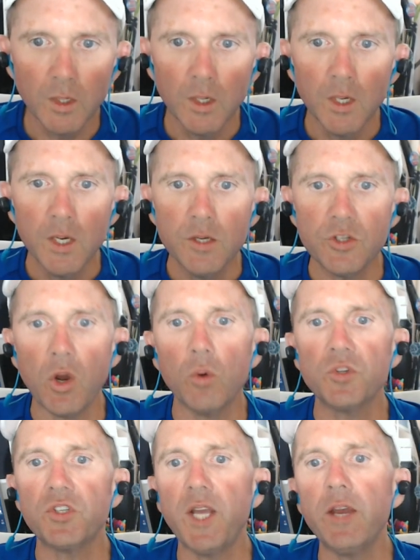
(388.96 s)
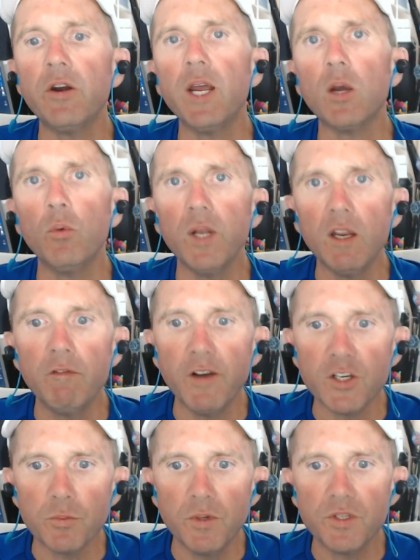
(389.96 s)
So standard equity
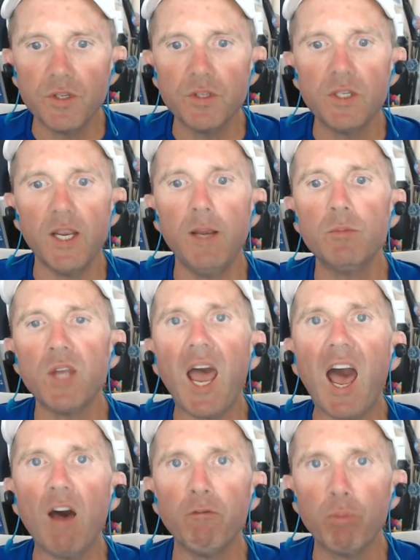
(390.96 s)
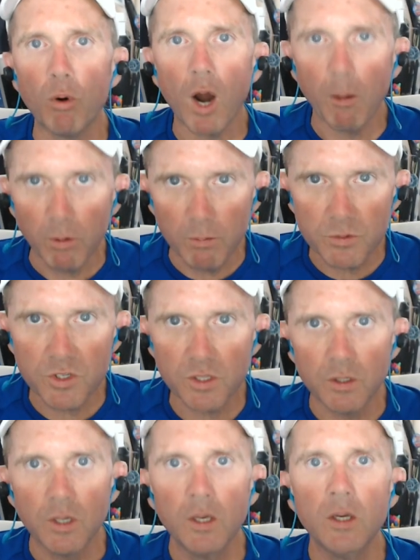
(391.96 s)
investments and teams have problems.
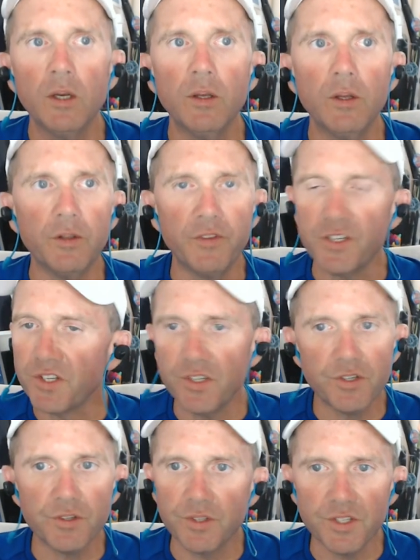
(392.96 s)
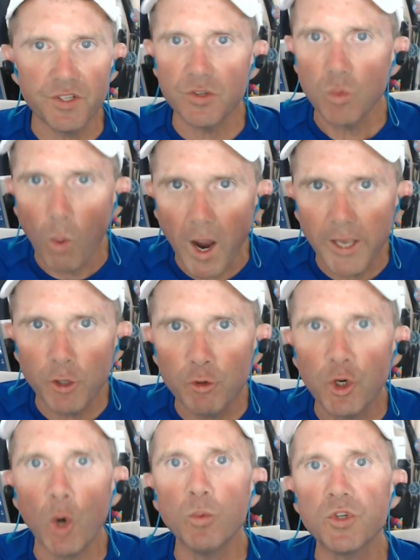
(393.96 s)
This is why you
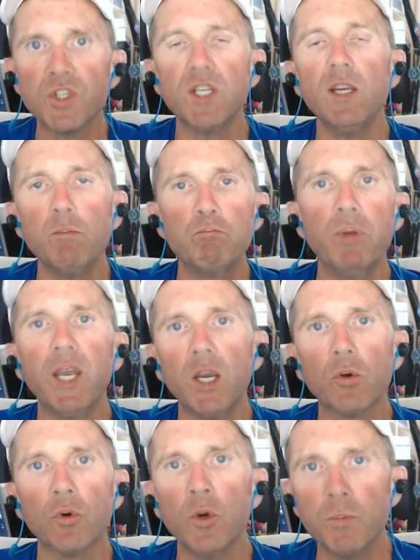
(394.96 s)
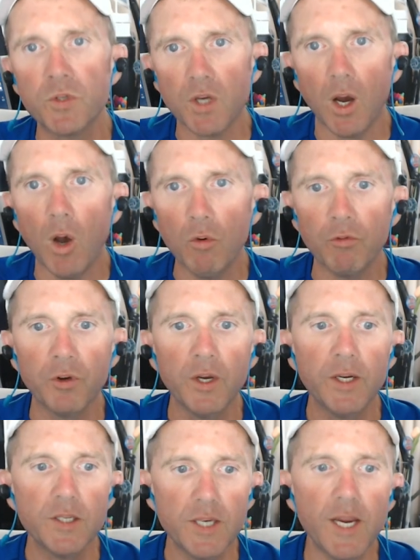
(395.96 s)
don't see big groups of
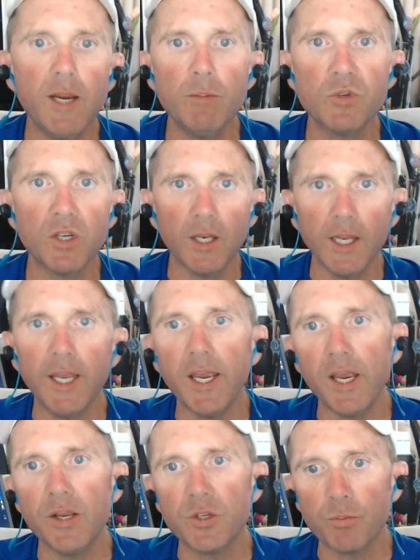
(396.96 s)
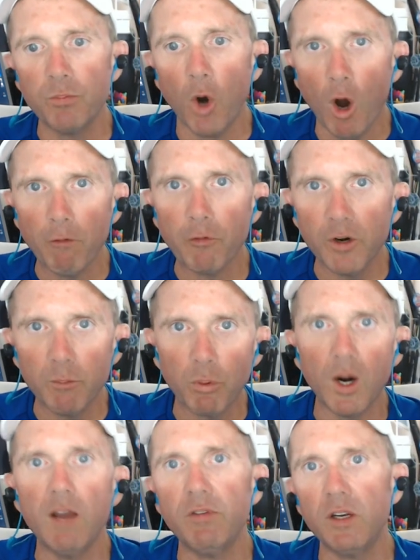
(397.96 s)
teams and leagues offering
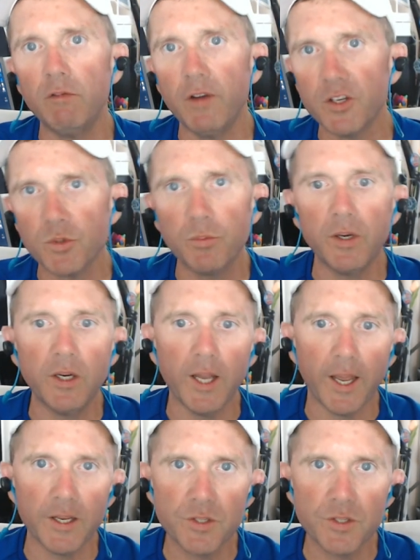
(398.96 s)
private investment and